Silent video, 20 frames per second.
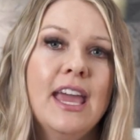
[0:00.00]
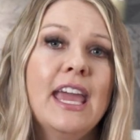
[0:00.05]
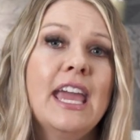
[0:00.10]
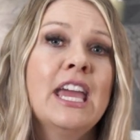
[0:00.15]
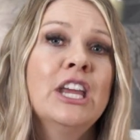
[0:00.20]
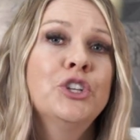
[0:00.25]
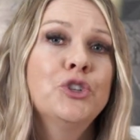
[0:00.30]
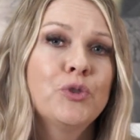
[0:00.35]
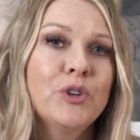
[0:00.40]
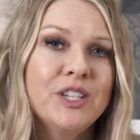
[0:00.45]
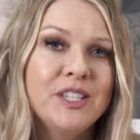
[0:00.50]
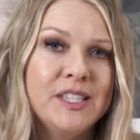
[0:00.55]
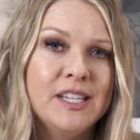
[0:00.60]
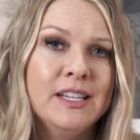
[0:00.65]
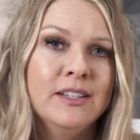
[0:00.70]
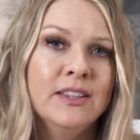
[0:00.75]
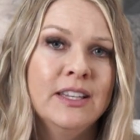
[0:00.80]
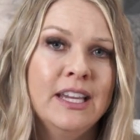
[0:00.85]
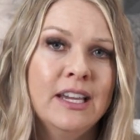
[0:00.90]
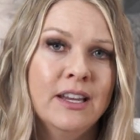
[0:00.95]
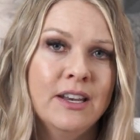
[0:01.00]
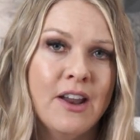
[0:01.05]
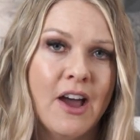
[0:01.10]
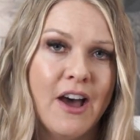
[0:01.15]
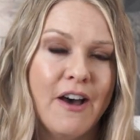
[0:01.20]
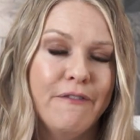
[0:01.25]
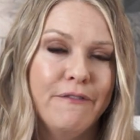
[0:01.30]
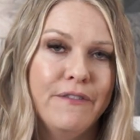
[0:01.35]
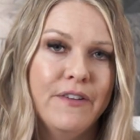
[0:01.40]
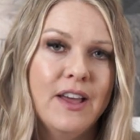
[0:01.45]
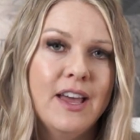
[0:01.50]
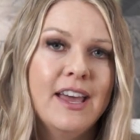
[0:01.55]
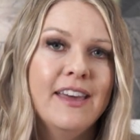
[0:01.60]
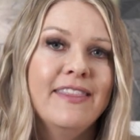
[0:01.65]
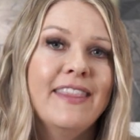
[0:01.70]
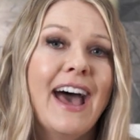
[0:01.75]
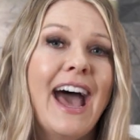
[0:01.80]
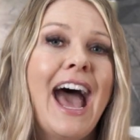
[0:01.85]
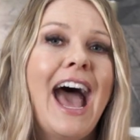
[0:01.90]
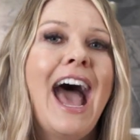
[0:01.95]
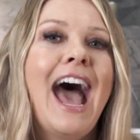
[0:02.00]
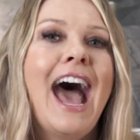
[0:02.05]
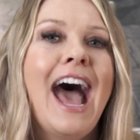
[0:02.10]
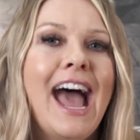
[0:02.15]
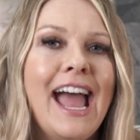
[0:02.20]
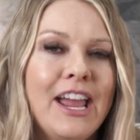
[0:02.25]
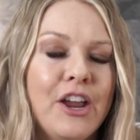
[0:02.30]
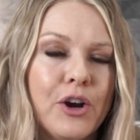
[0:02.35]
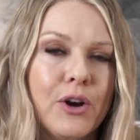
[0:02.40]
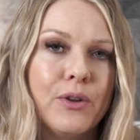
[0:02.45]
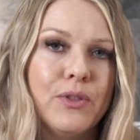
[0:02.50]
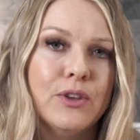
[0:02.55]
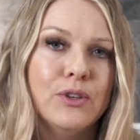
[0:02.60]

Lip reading: Interestingly enough, the higher